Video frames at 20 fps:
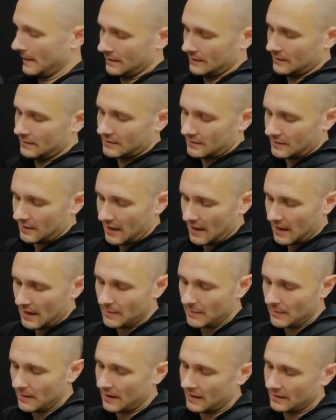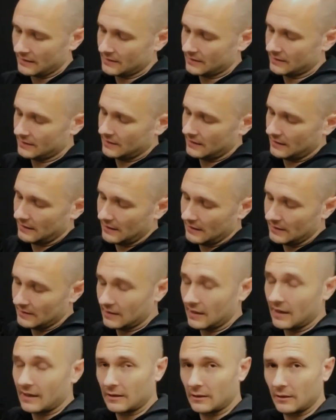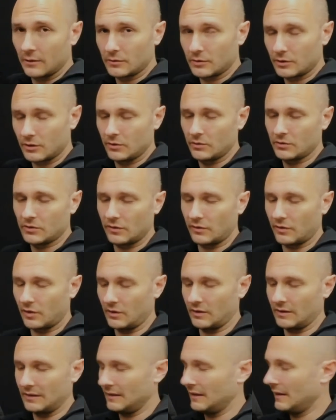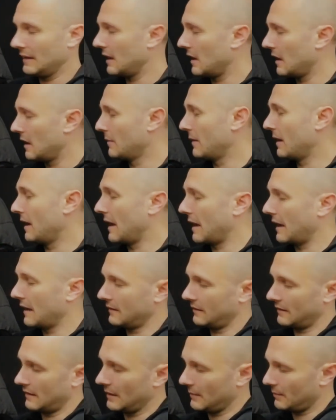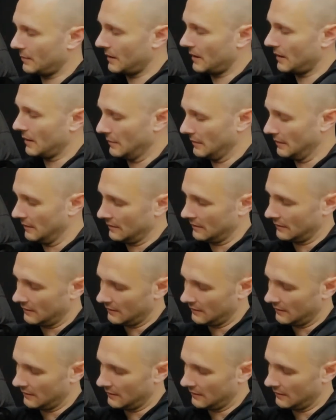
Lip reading: Same as the Cyclone 2, so we've got knee armour and hip armour.